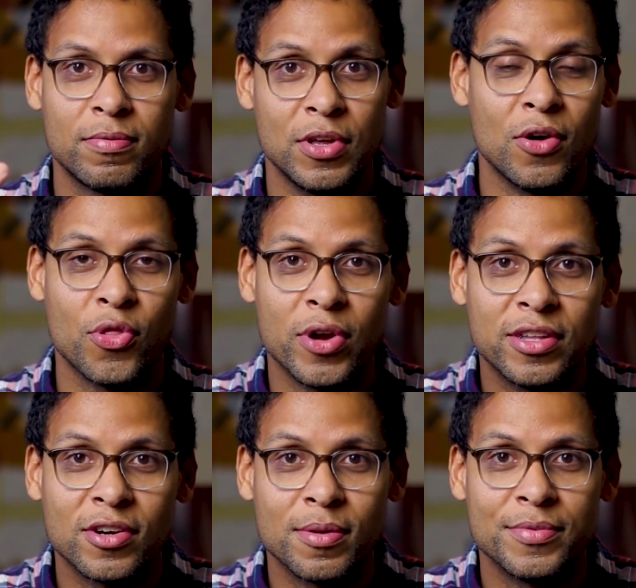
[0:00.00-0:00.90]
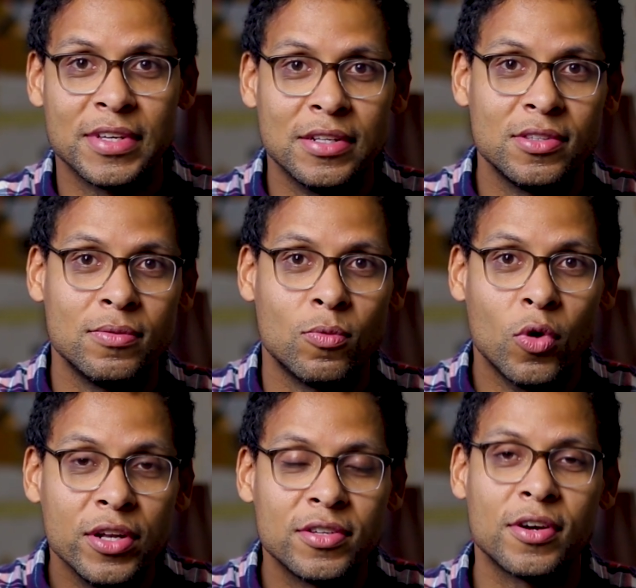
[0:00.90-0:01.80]
3 terms in
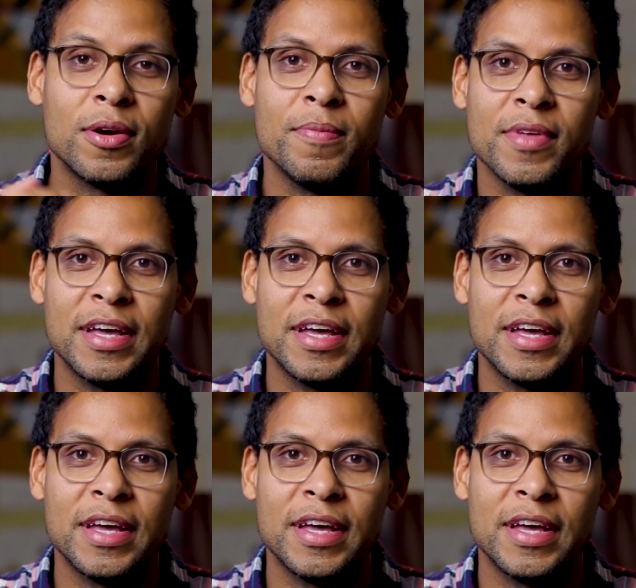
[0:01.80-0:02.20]
1 term,